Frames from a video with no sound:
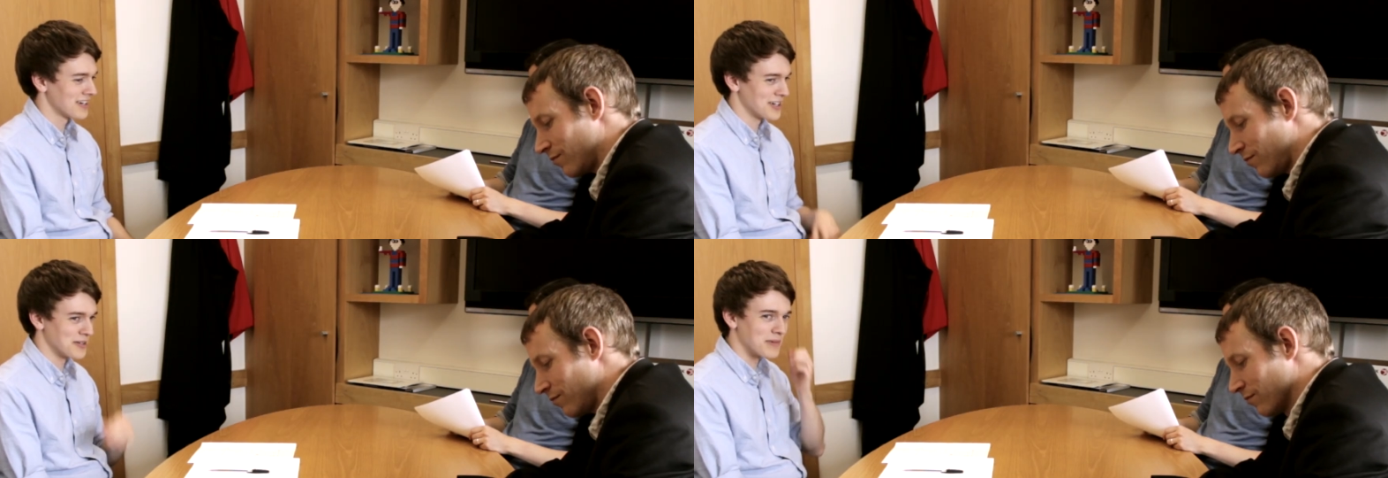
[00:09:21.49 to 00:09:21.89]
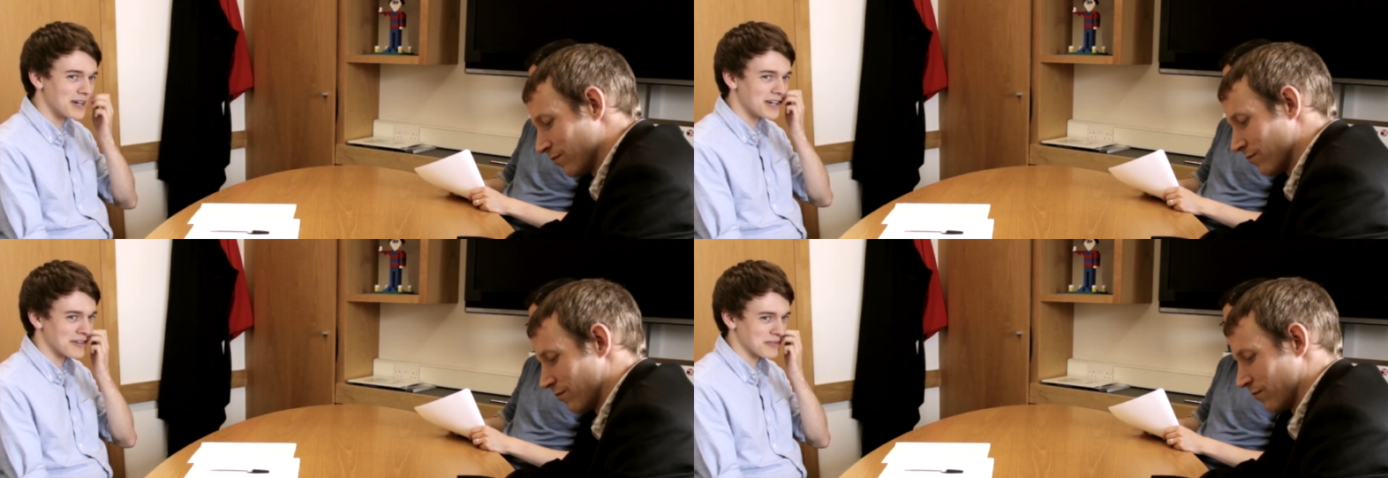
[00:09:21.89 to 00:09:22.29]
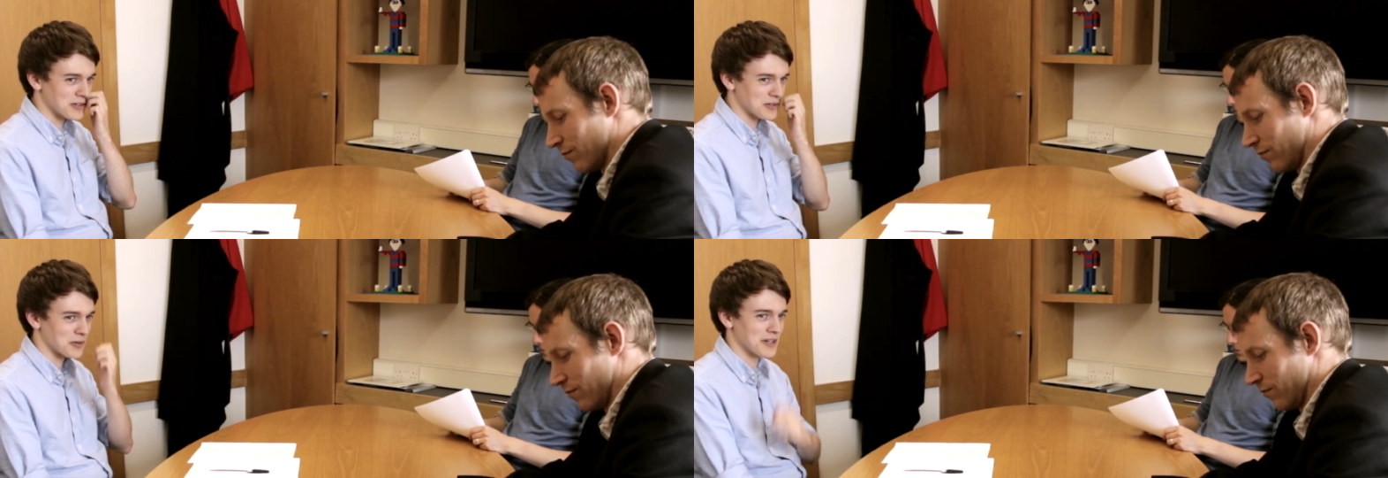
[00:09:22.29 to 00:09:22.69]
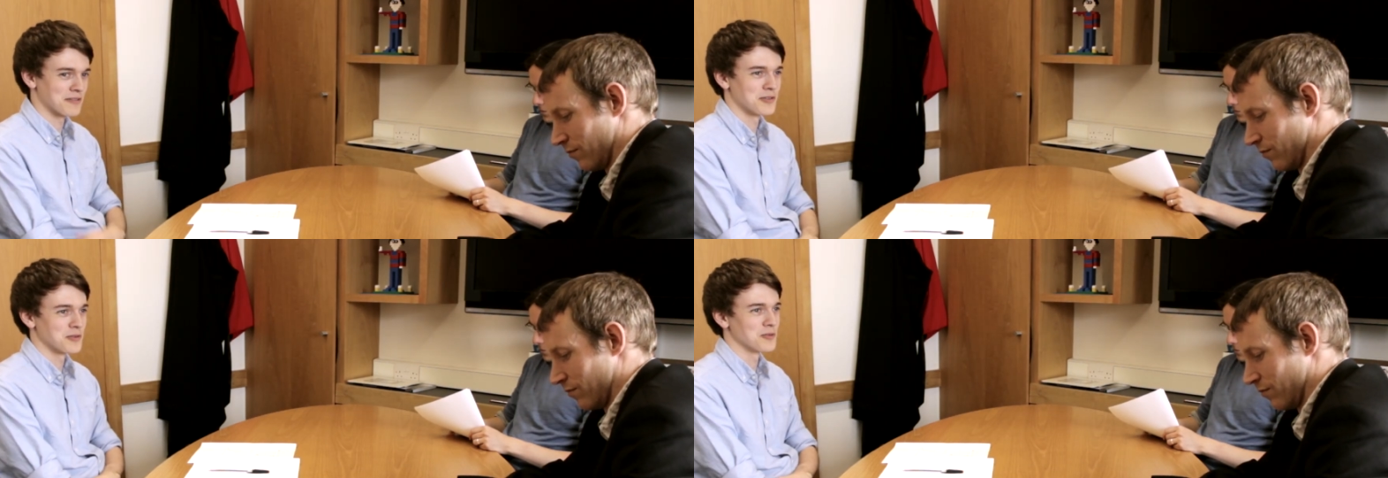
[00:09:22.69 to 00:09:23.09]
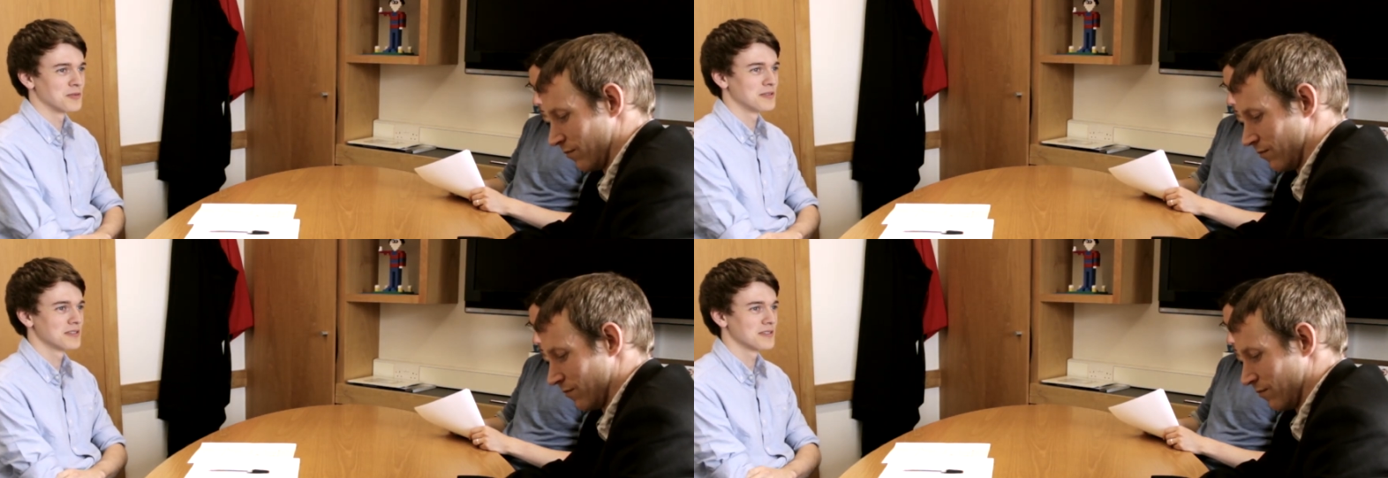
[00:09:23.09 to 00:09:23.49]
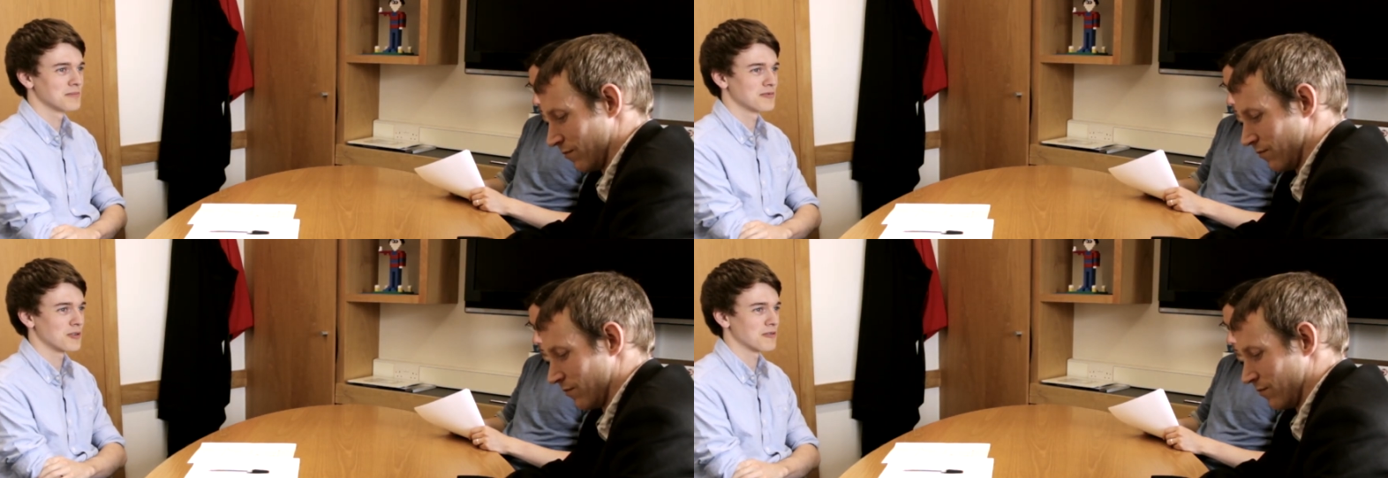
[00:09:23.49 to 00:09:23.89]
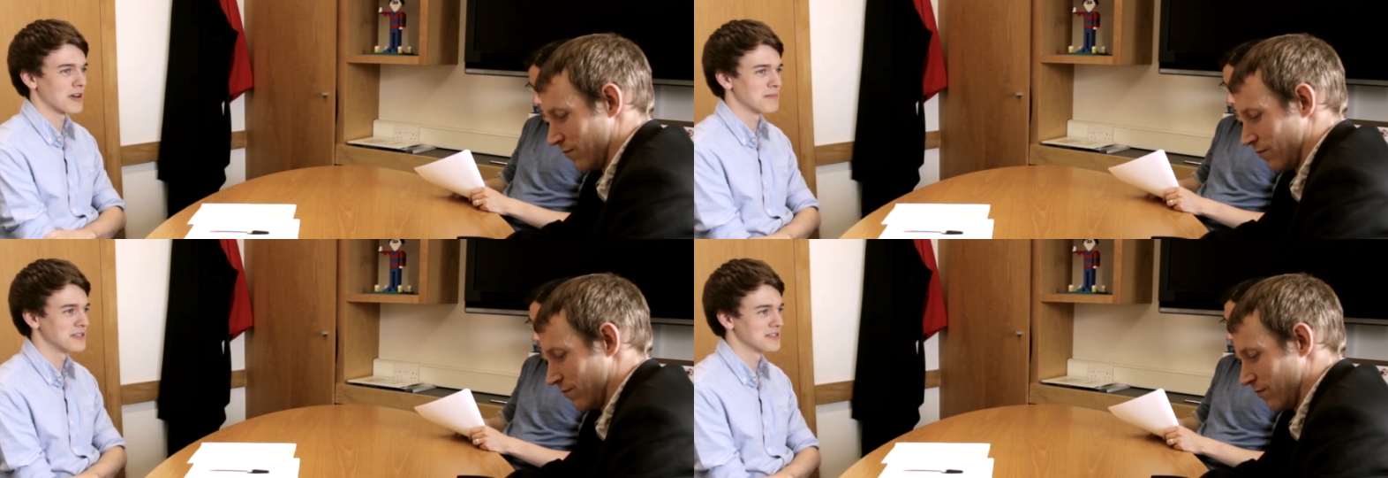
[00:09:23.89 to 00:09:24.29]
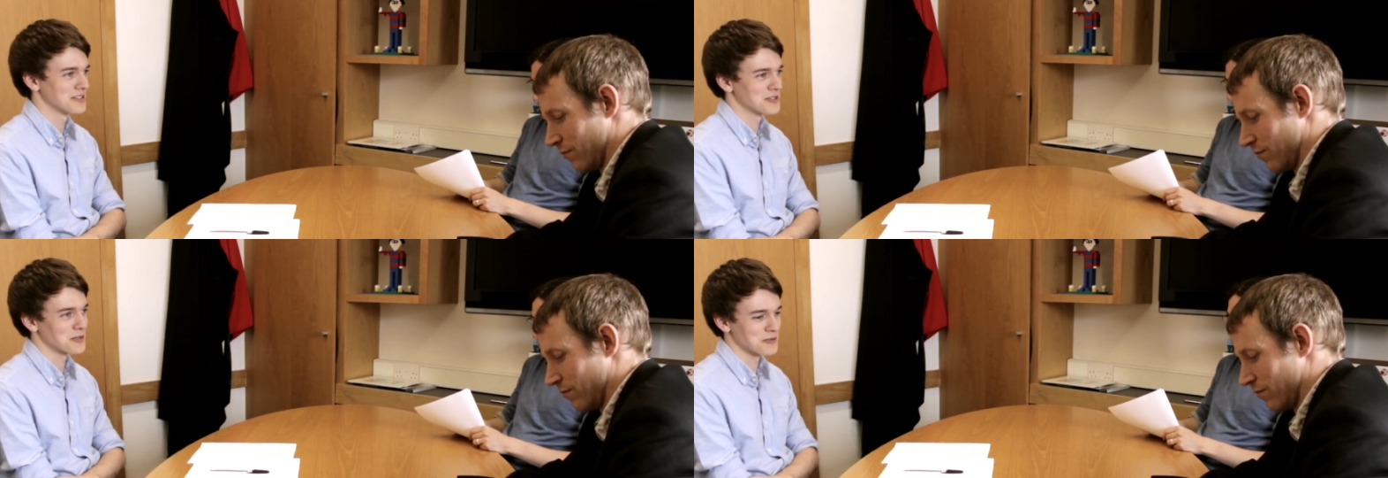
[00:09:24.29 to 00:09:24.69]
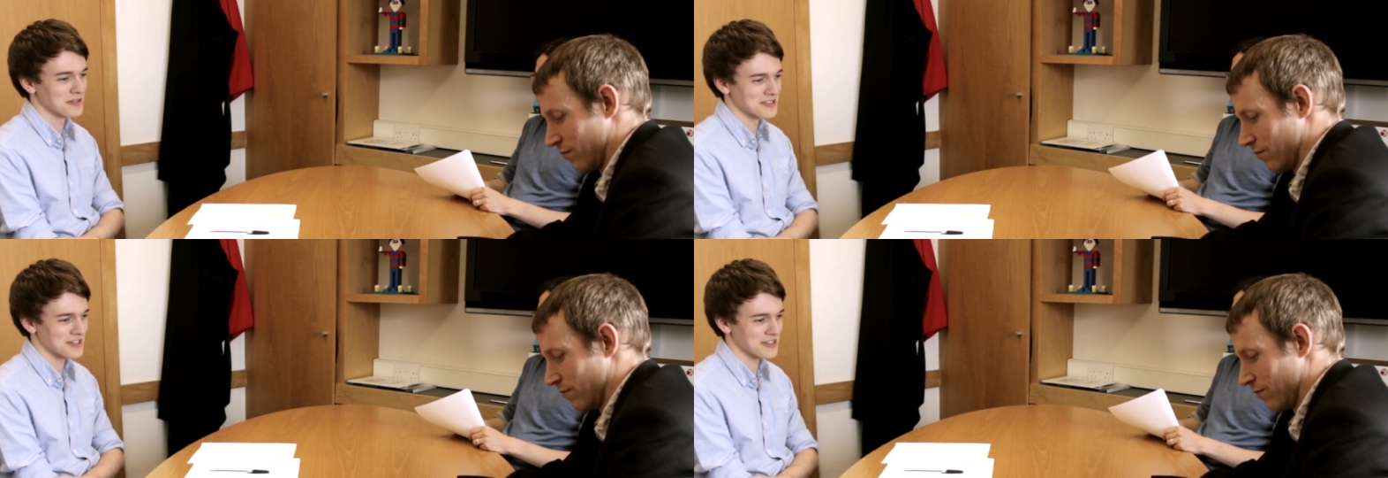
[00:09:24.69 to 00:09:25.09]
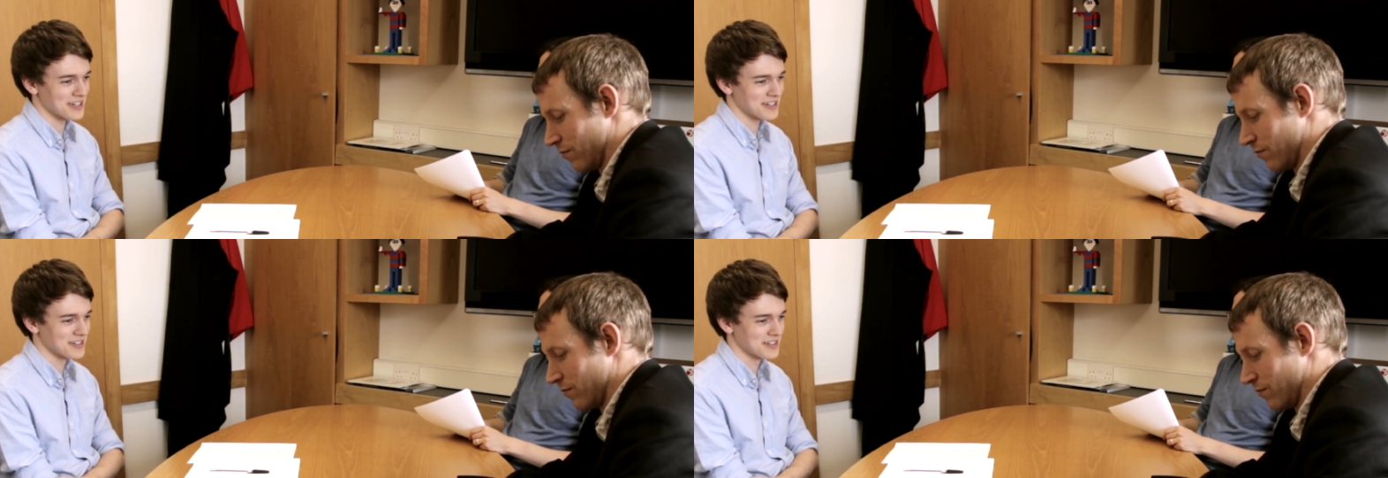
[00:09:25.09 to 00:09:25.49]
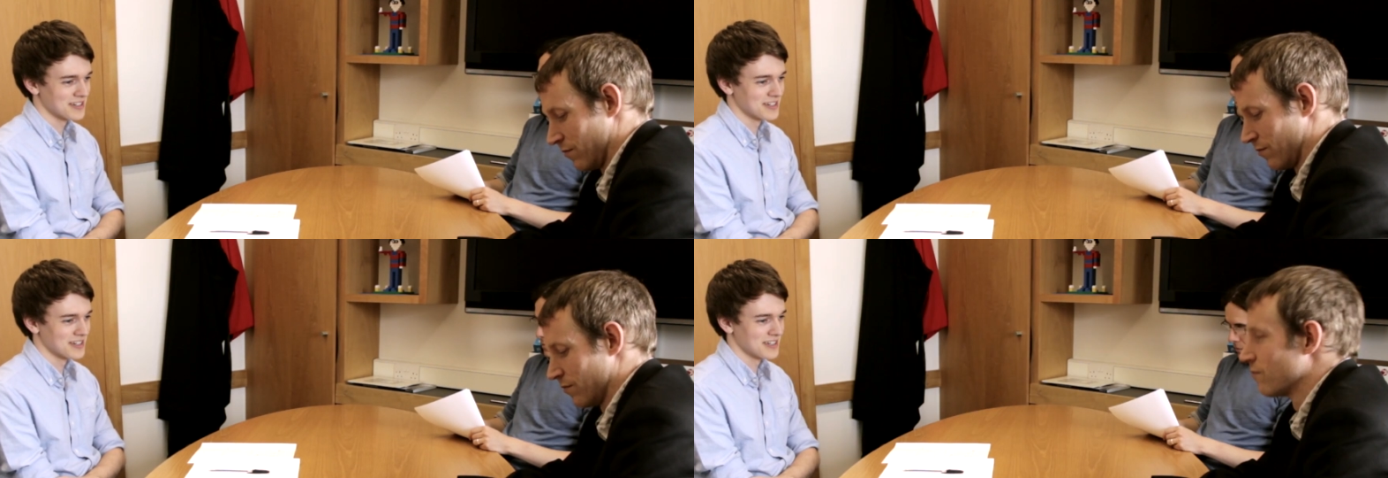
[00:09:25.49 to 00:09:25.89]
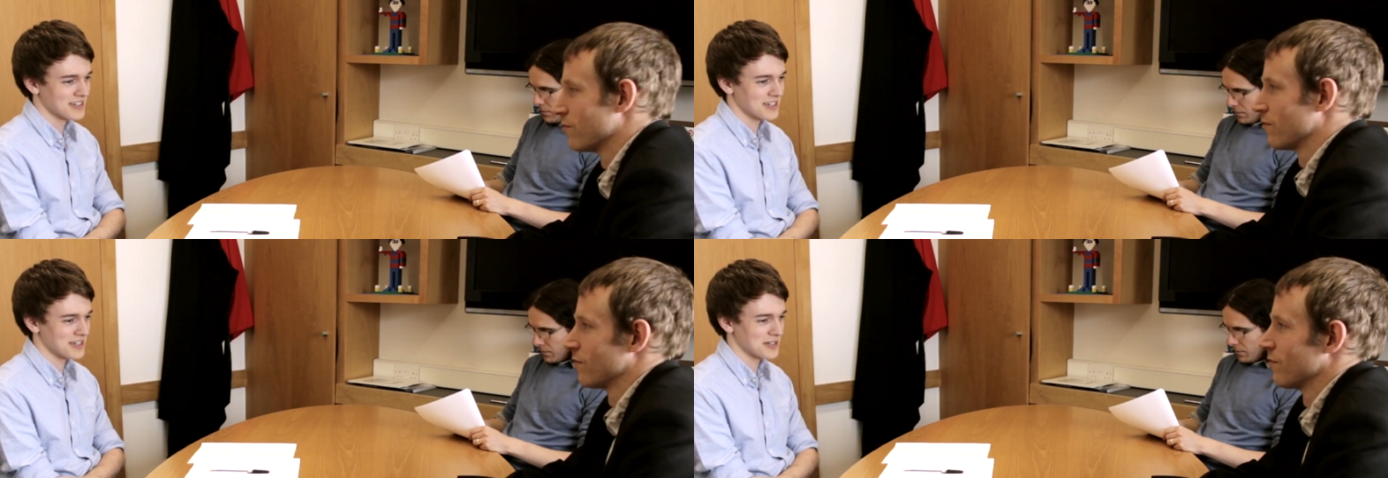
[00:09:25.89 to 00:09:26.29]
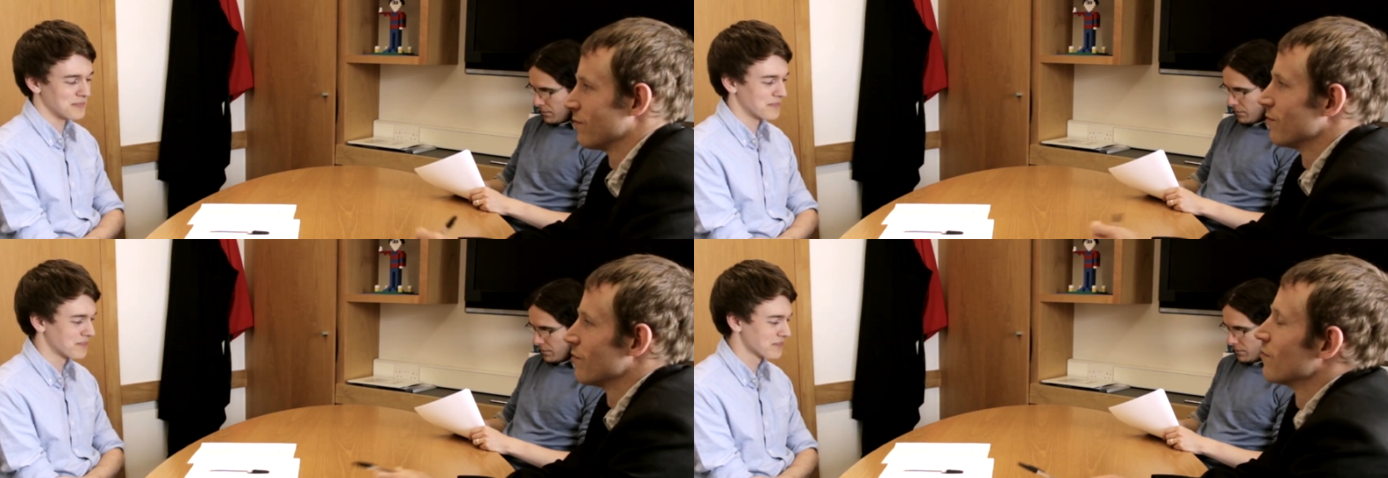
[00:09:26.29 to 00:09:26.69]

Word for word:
Speaker 1: Um, I've got quite a few programming tutorials on there. Um,